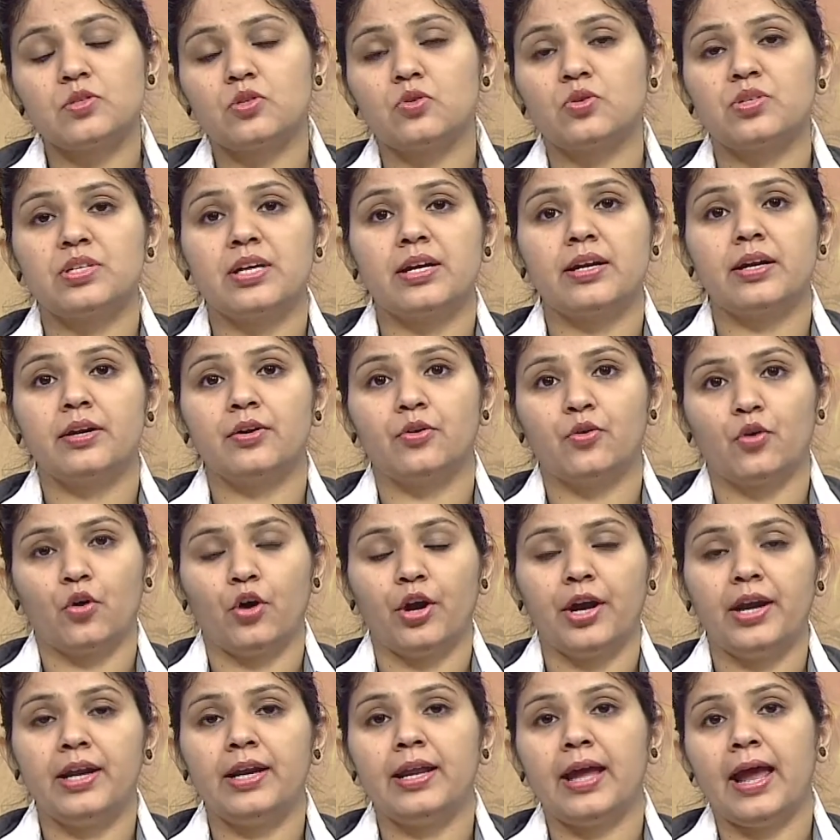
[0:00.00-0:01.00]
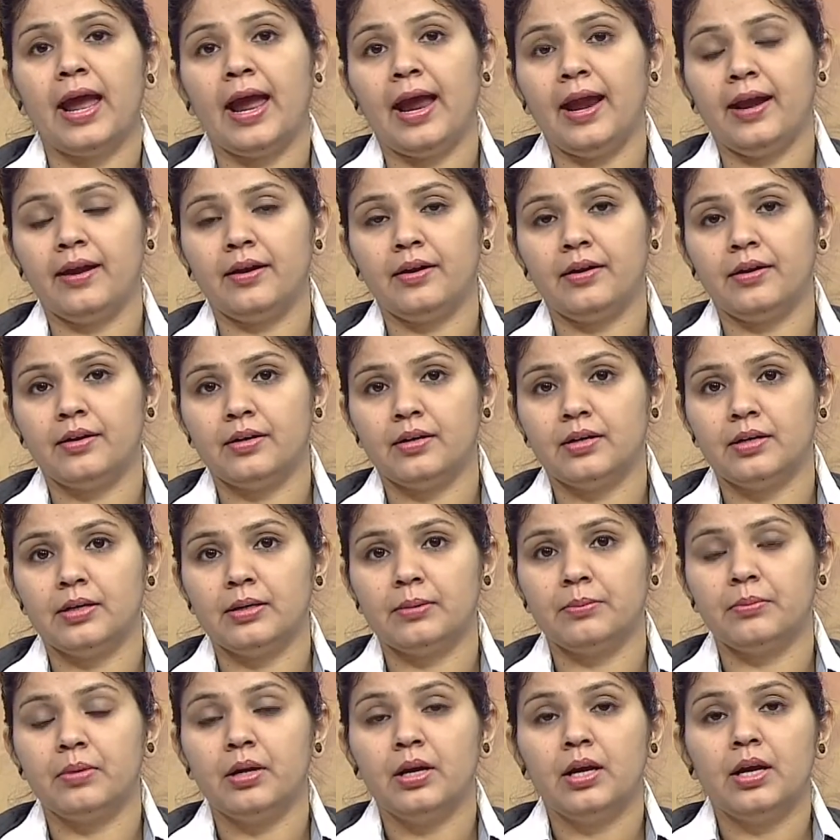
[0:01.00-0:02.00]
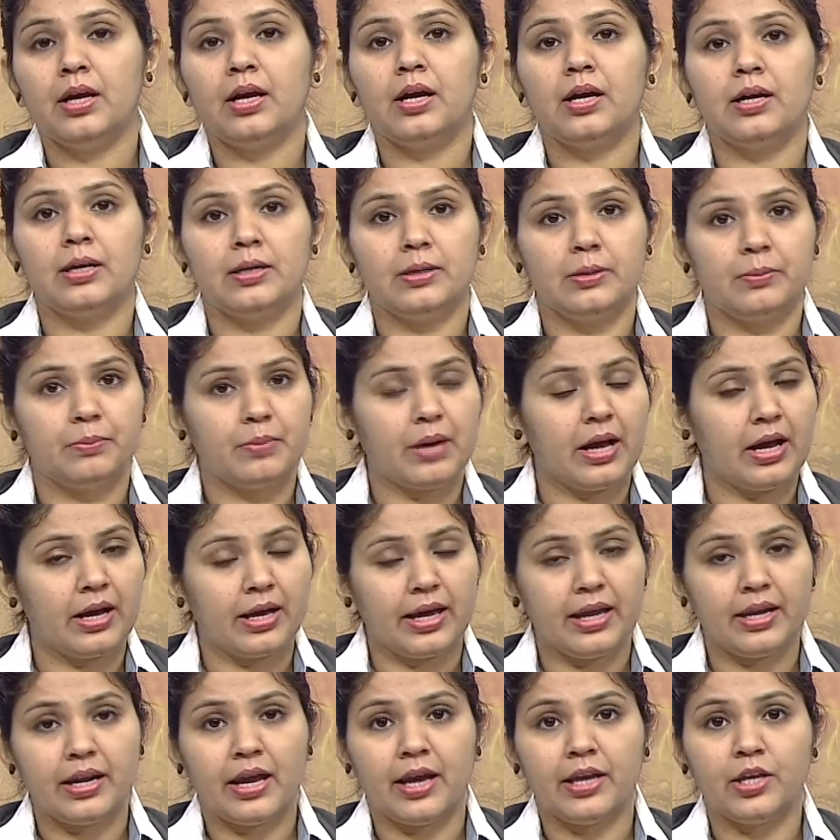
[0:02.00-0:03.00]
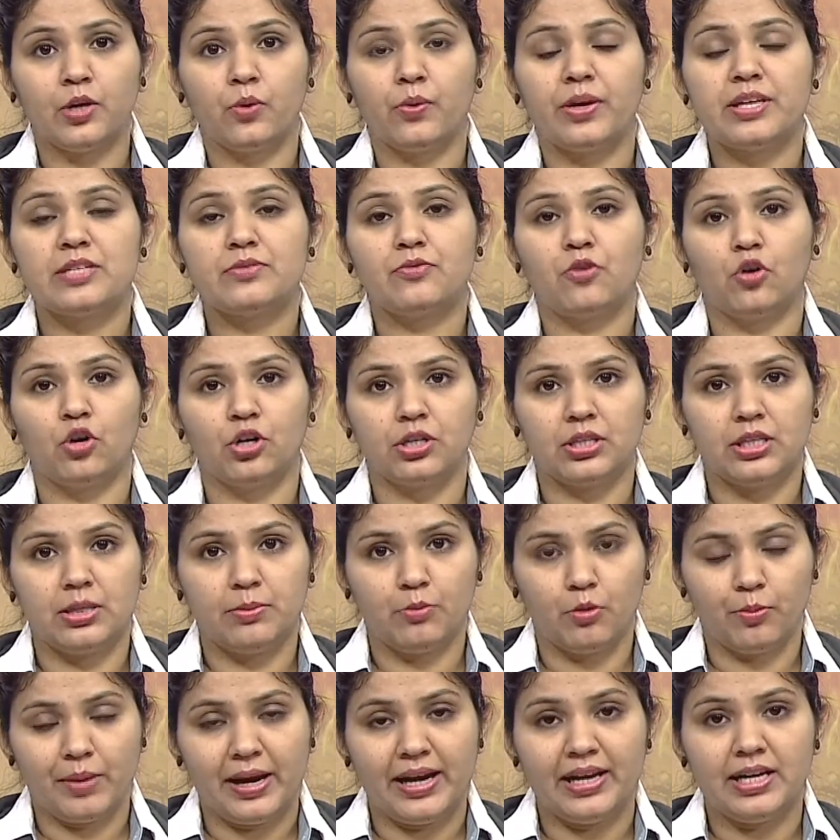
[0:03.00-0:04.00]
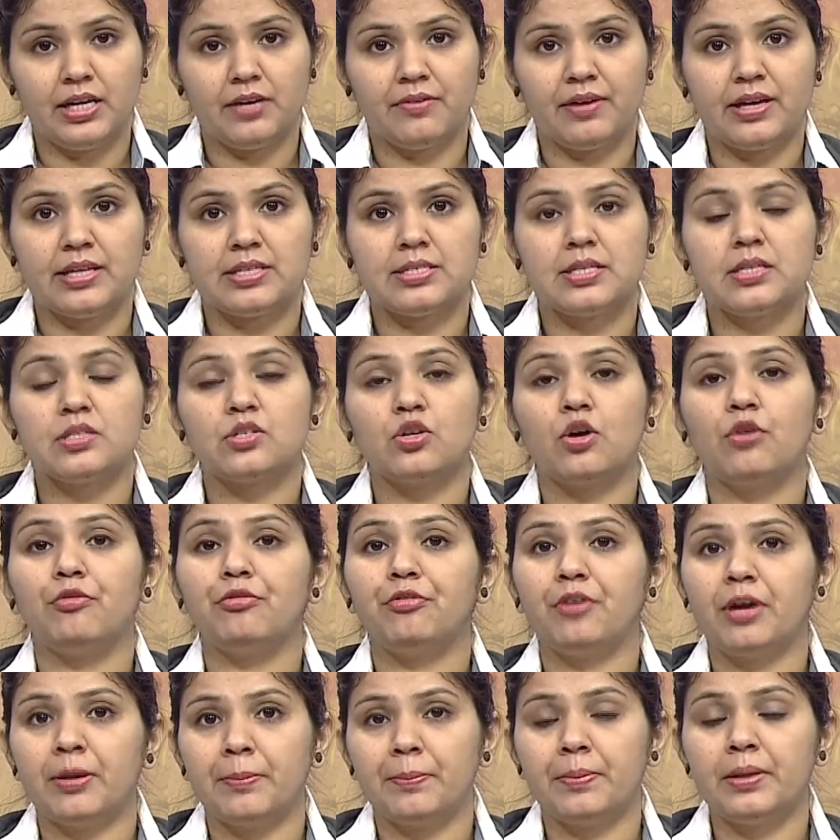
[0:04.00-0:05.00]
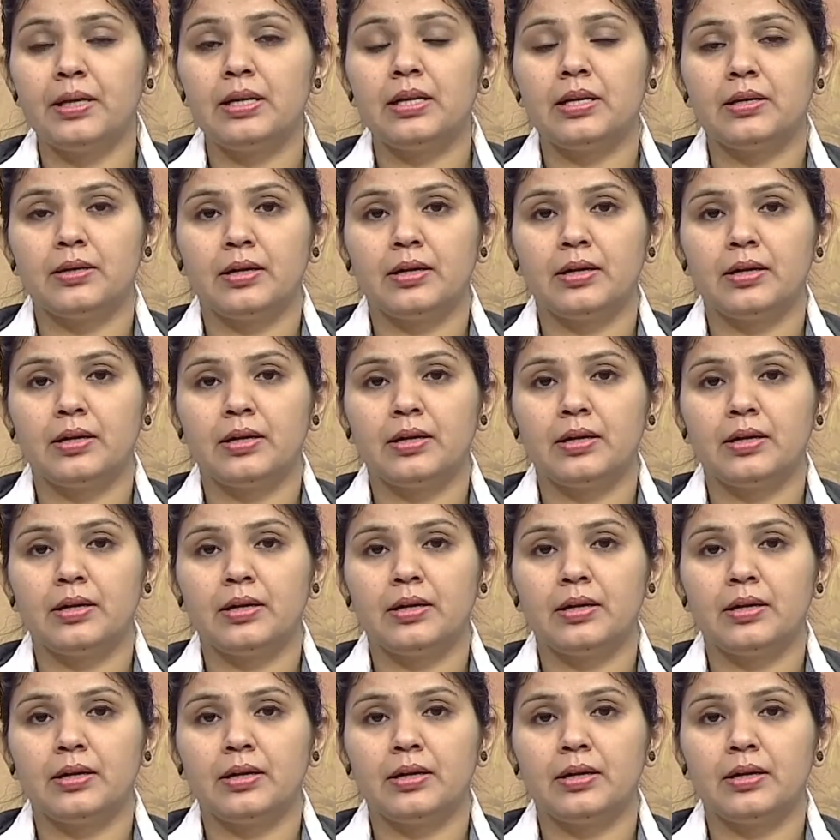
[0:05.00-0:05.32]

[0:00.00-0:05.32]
Those are Android and again iOS for the mobile devices of Apple.